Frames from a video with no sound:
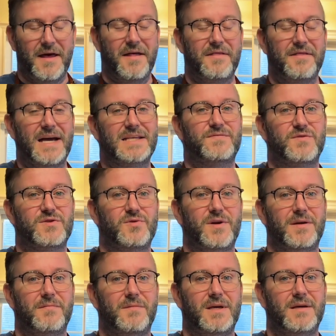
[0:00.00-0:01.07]
Thanks for
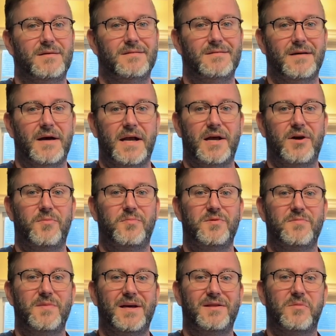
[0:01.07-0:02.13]
joining me, and I hope you
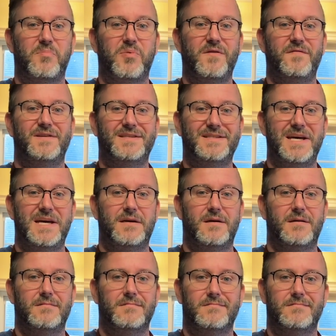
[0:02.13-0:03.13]
make the perfect steak